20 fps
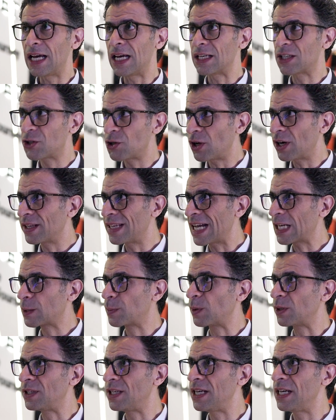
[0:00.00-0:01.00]
solid
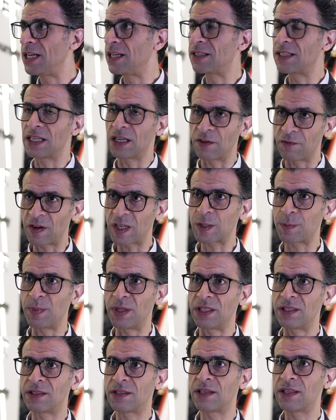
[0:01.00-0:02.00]
expertise and
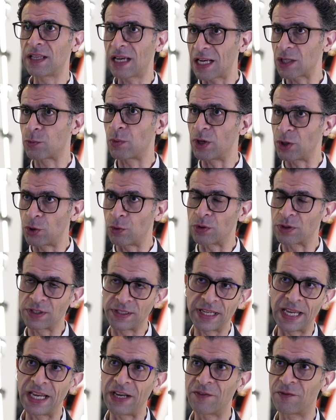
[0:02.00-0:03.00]
investment, as we're doing
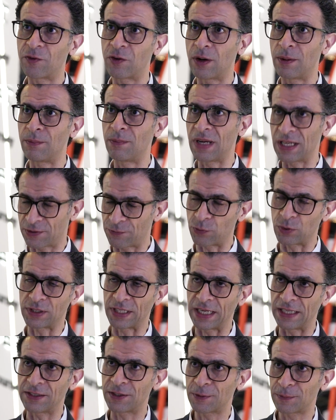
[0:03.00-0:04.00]
today as
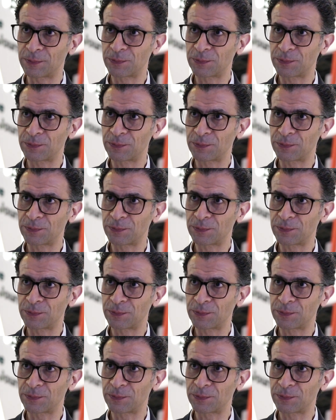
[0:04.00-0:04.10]
Fortinet.